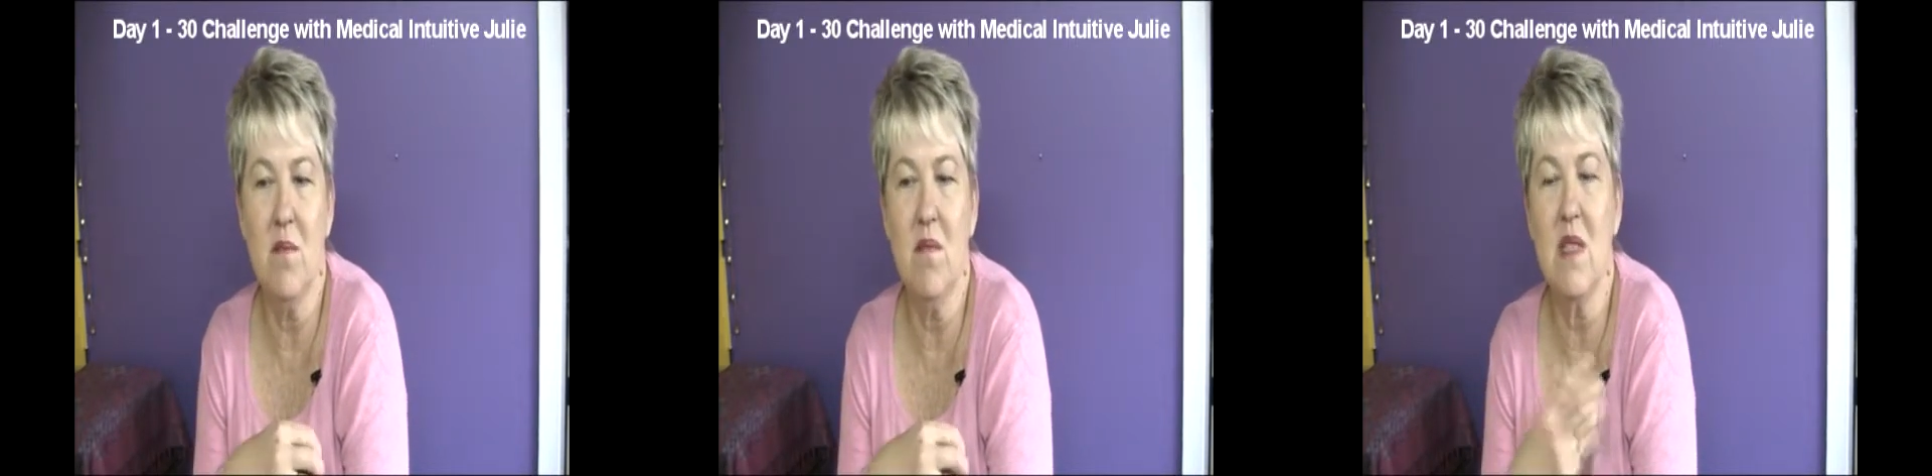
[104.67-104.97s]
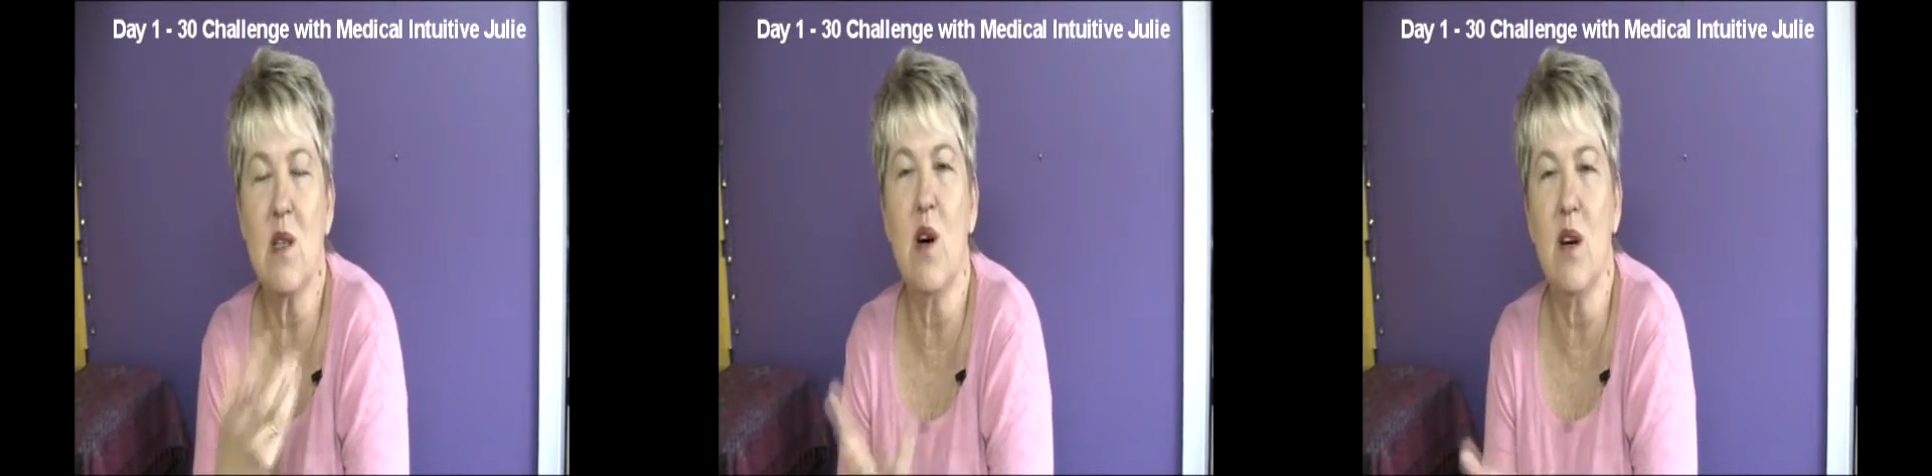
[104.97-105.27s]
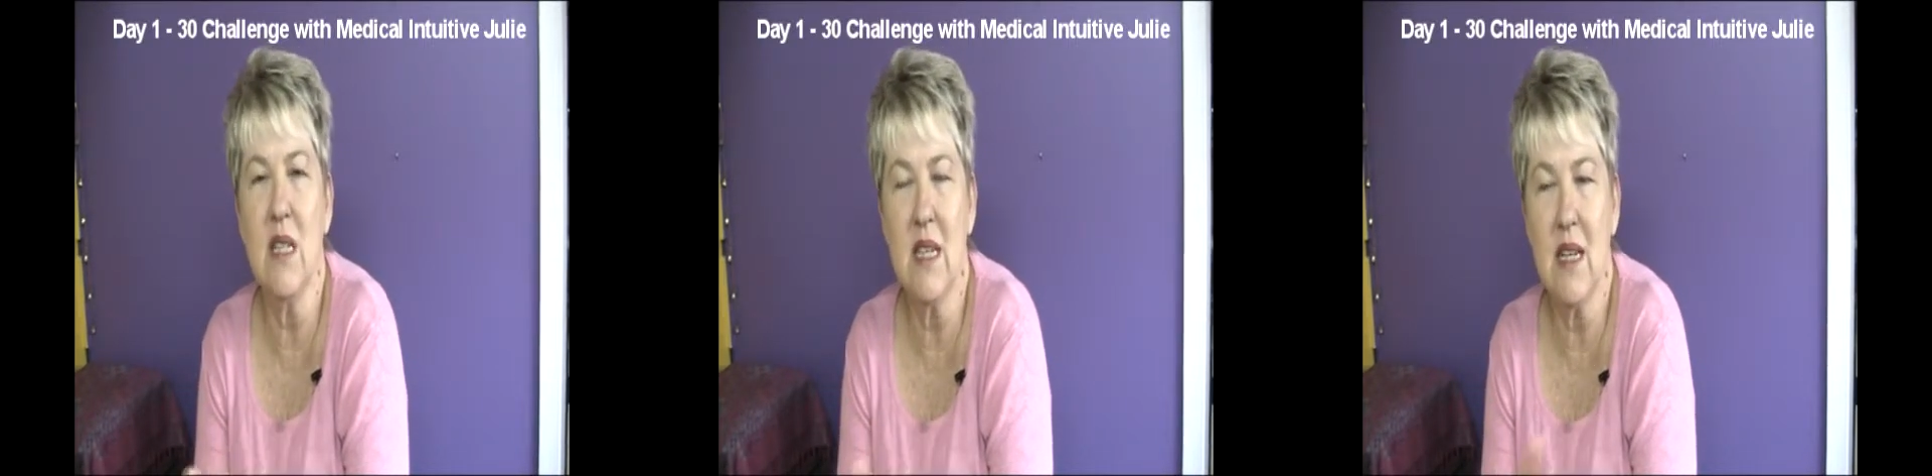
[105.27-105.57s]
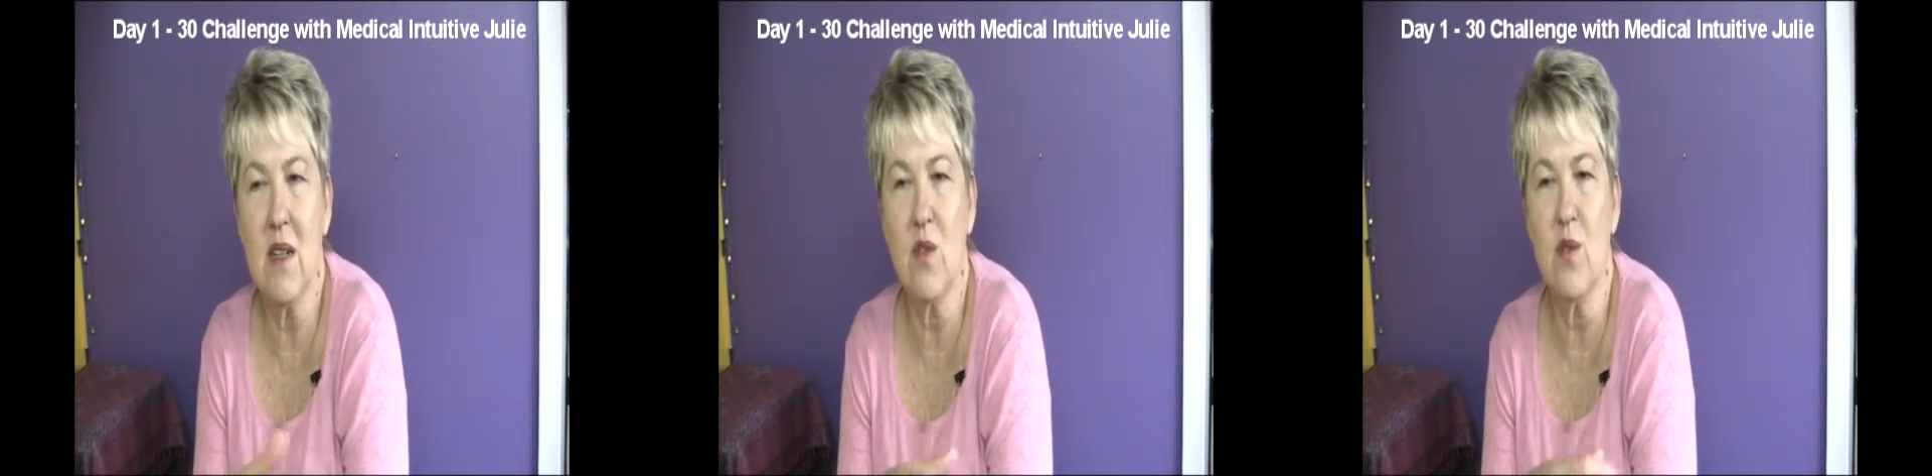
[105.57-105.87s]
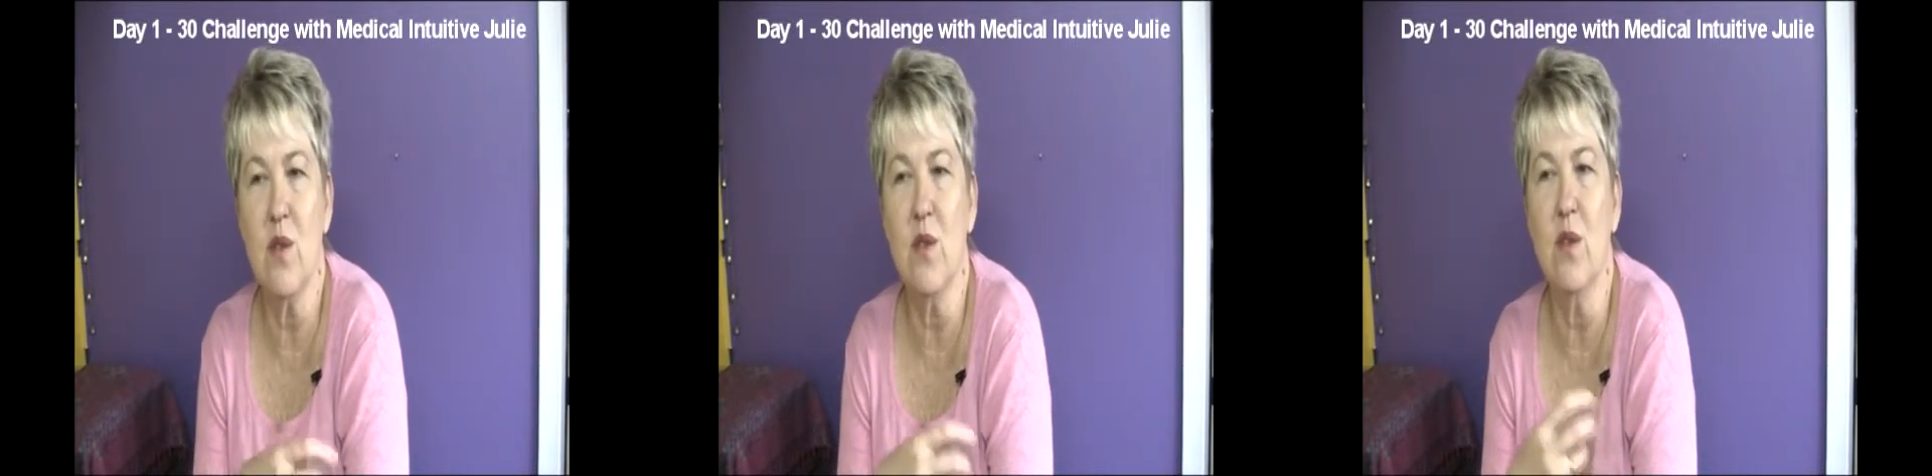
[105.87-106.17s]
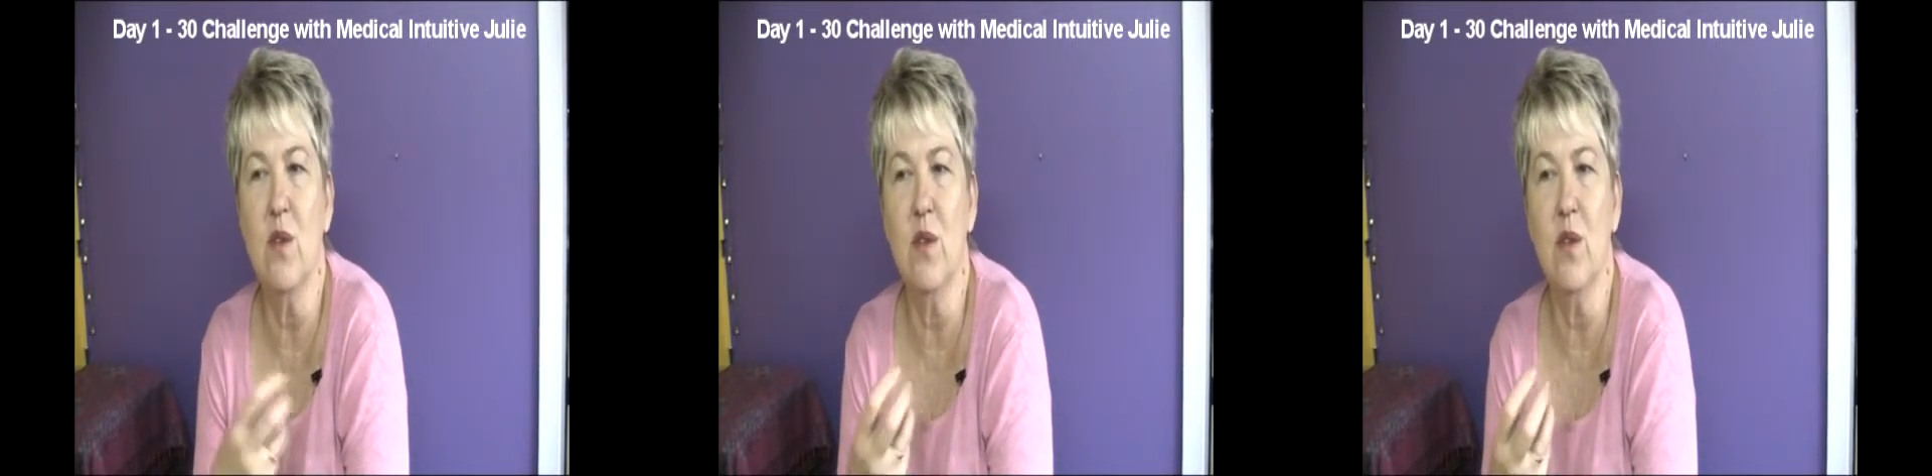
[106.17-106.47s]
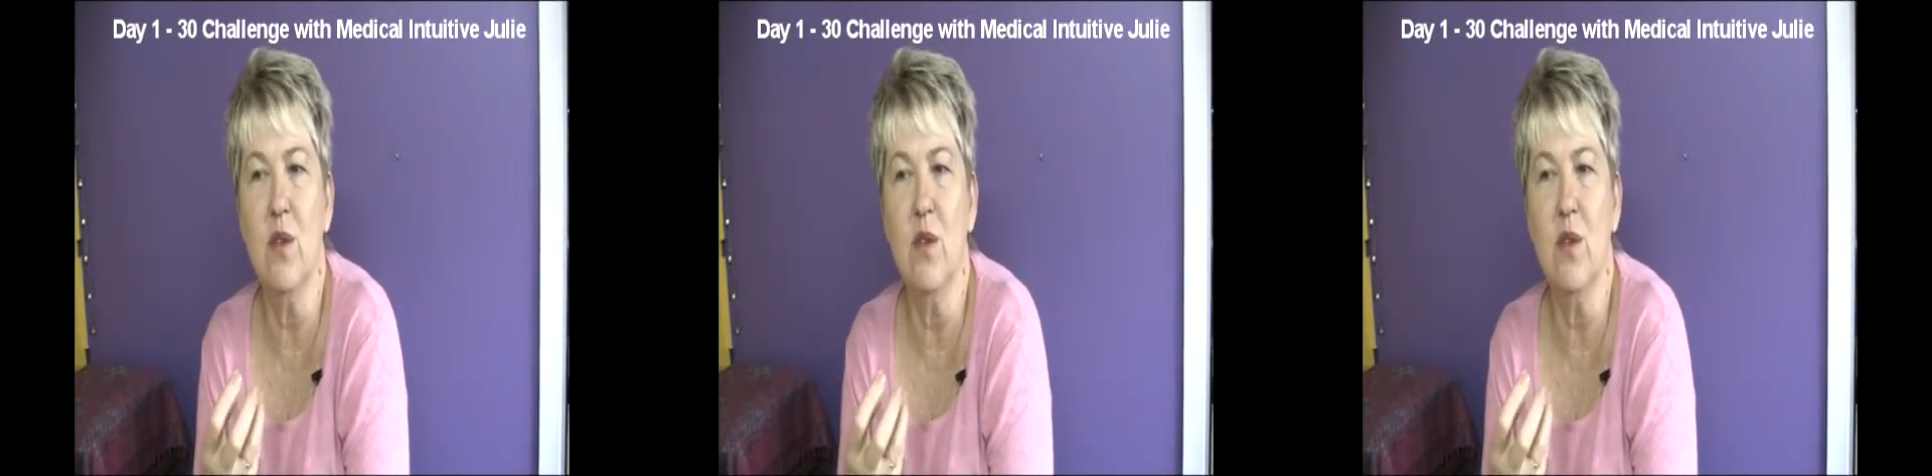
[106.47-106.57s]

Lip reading: misconduct or